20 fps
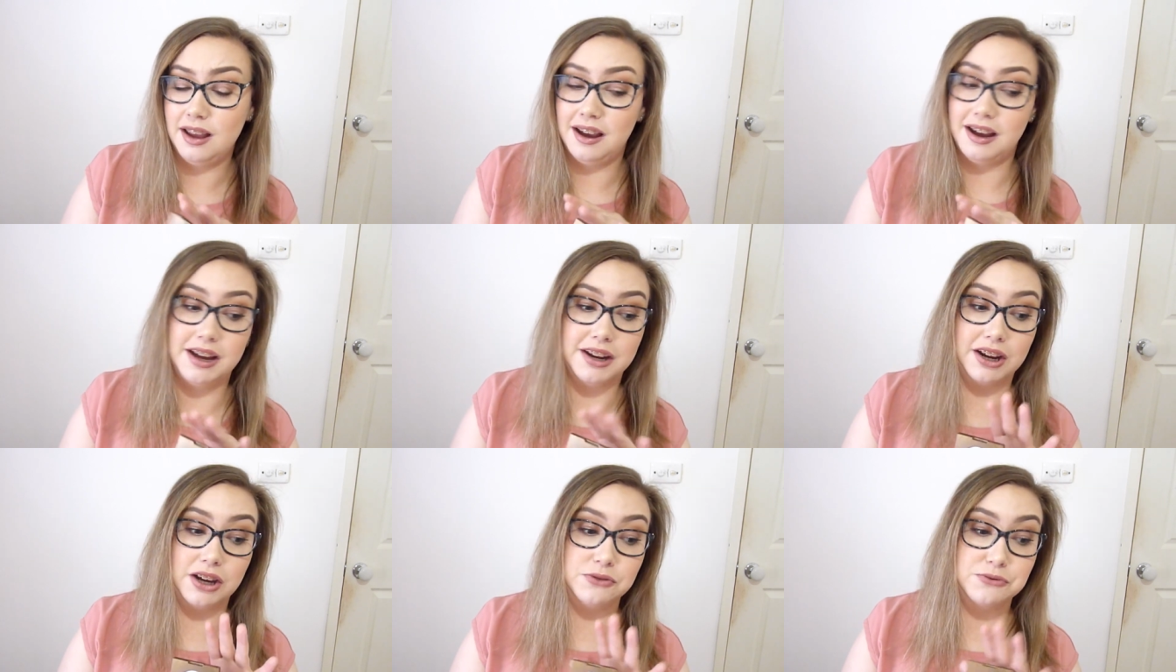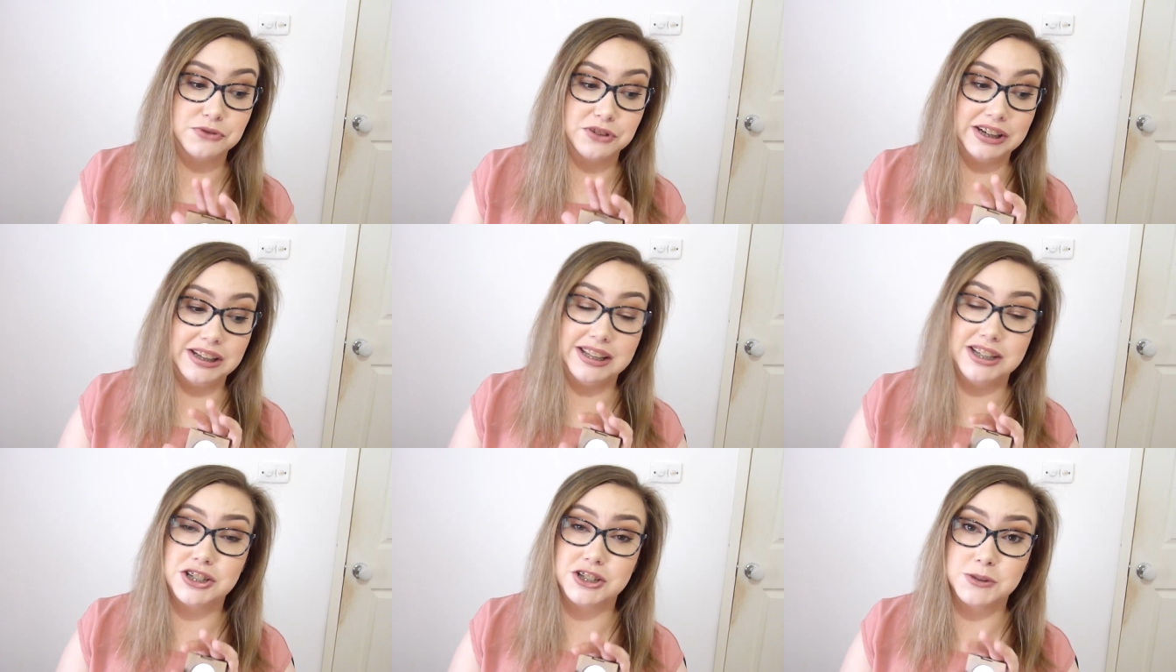and I've
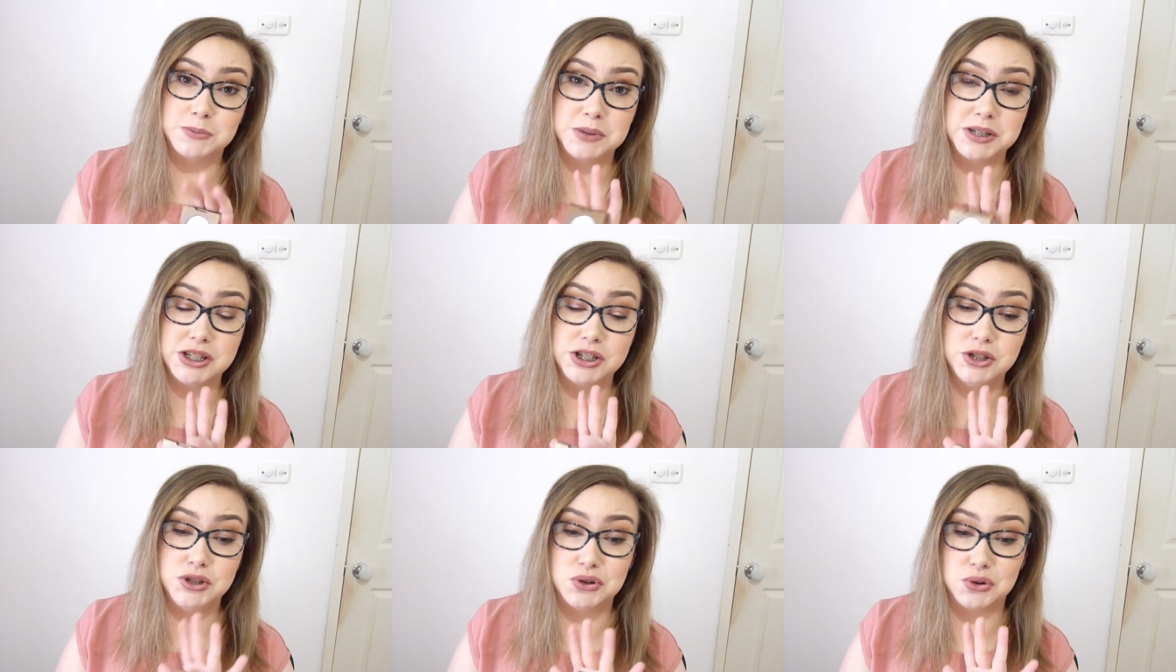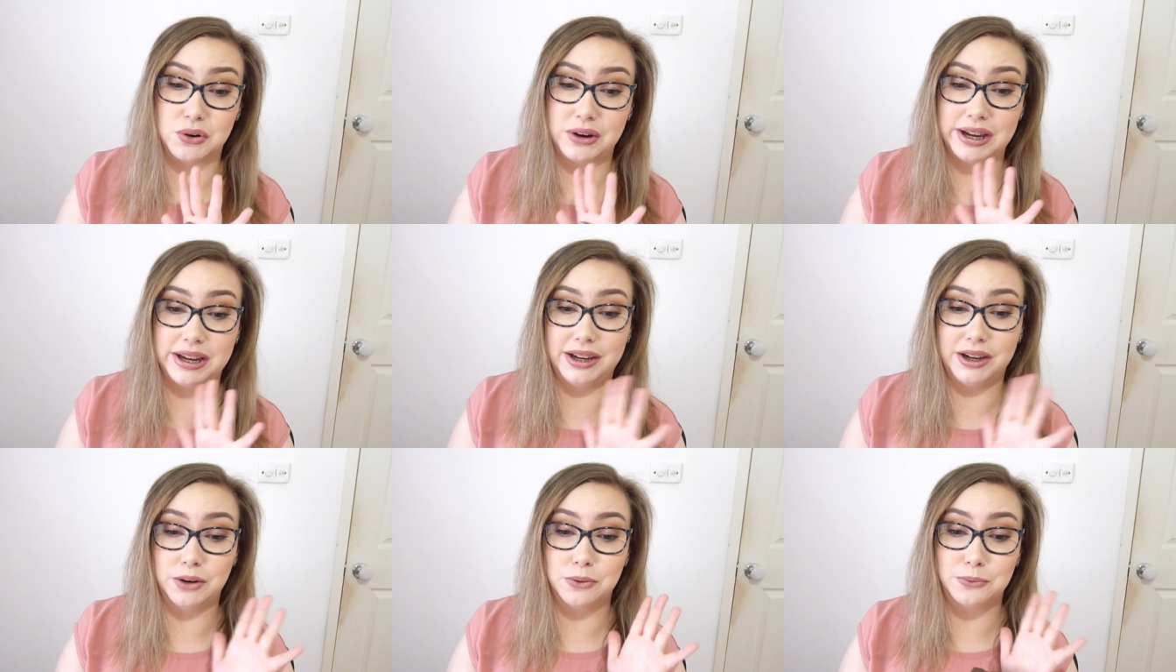really just been
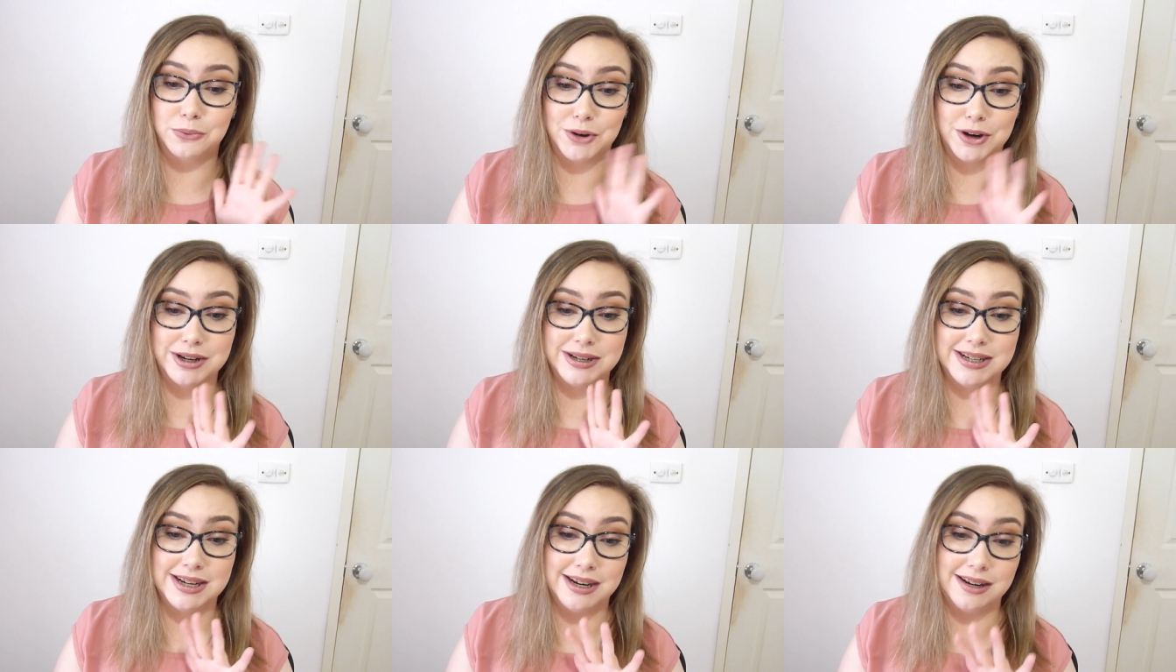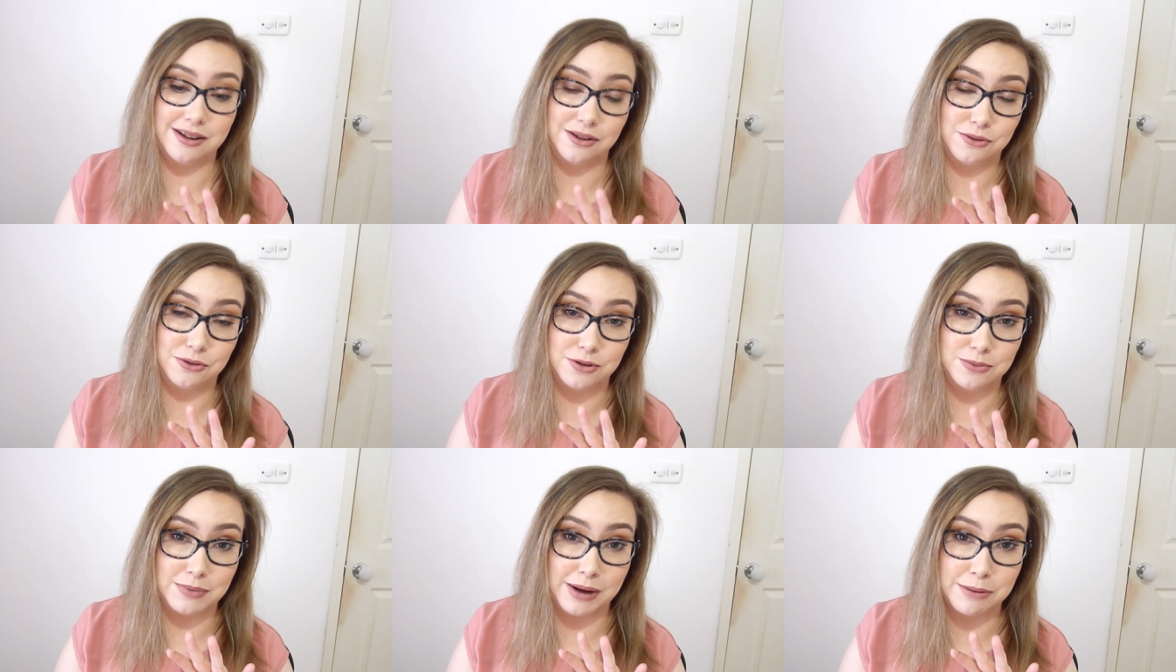enjoying rotating
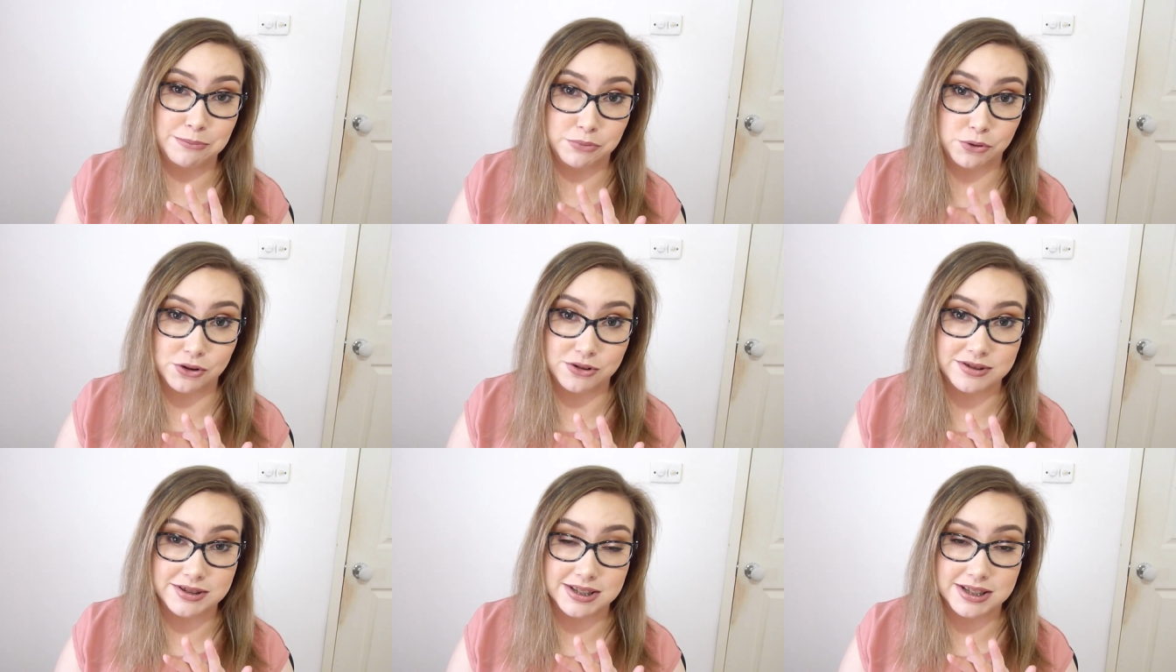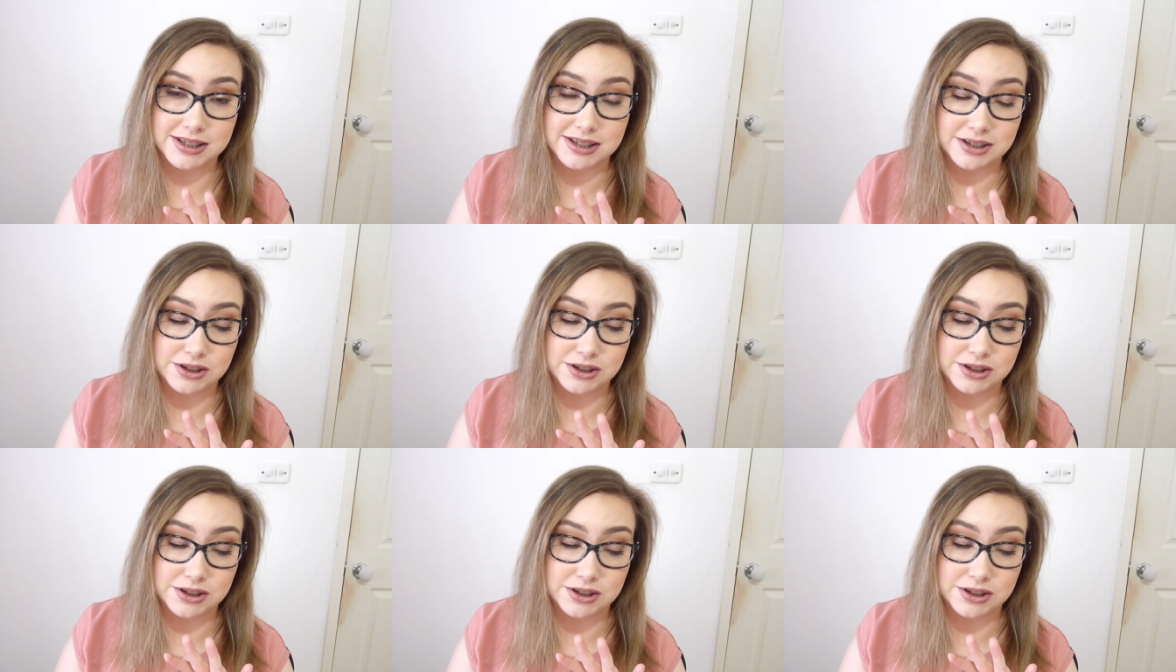through my bronzers,